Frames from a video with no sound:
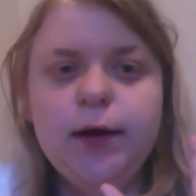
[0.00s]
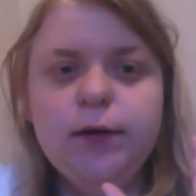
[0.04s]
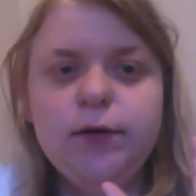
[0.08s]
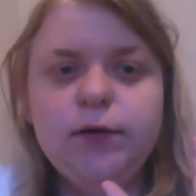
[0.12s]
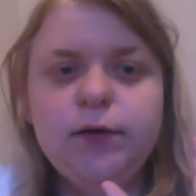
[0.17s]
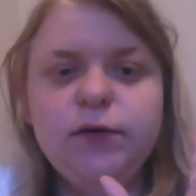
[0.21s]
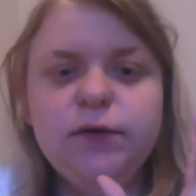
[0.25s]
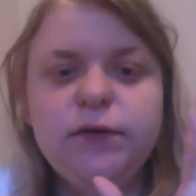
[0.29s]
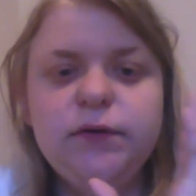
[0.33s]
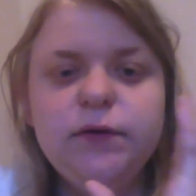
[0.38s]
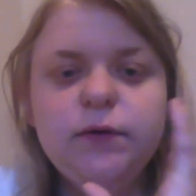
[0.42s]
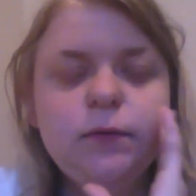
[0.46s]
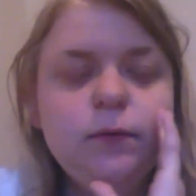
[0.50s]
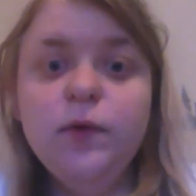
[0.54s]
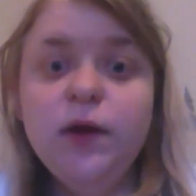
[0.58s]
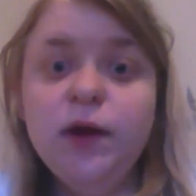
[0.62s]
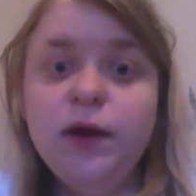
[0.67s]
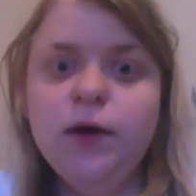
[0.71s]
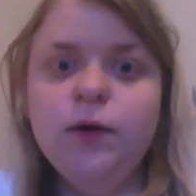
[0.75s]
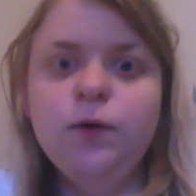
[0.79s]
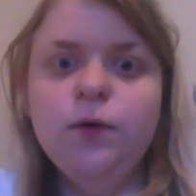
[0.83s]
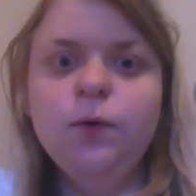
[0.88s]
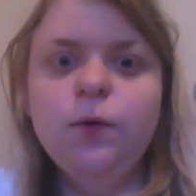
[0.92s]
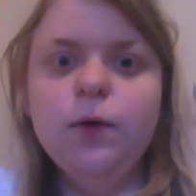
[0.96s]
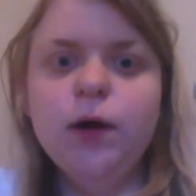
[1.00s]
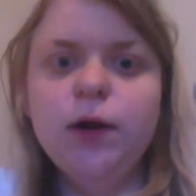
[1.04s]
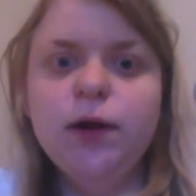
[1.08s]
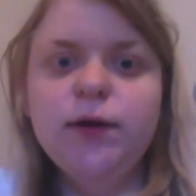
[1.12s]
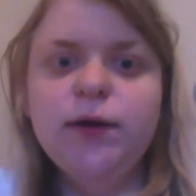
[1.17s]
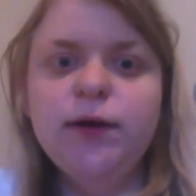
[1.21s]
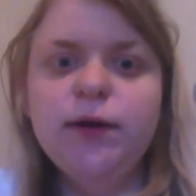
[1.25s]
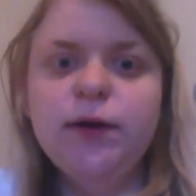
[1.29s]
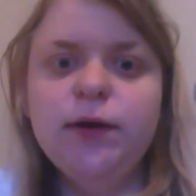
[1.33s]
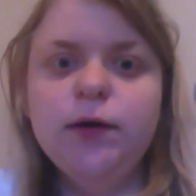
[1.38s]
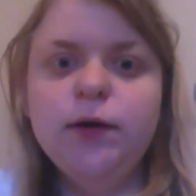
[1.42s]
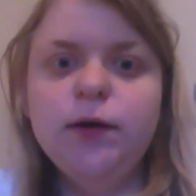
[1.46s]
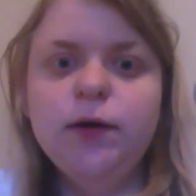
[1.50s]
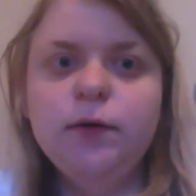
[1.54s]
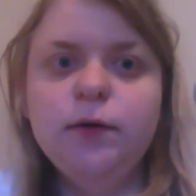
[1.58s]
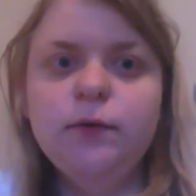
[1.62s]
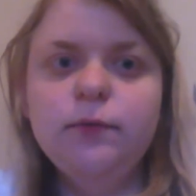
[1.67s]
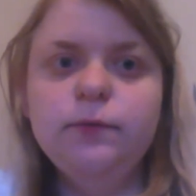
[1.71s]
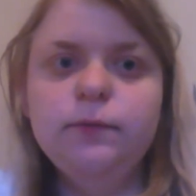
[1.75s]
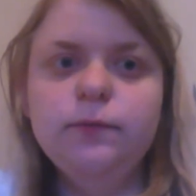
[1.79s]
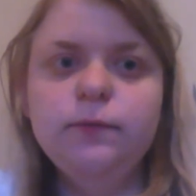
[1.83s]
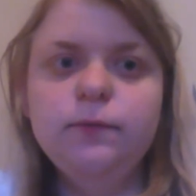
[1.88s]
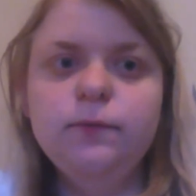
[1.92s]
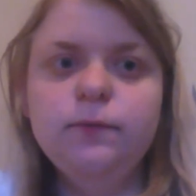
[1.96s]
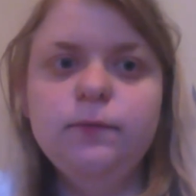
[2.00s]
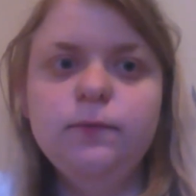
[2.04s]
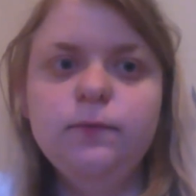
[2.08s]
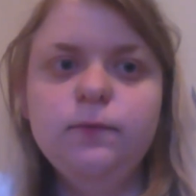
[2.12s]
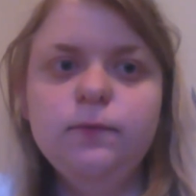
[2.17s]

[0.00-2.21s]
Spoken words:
and inequality of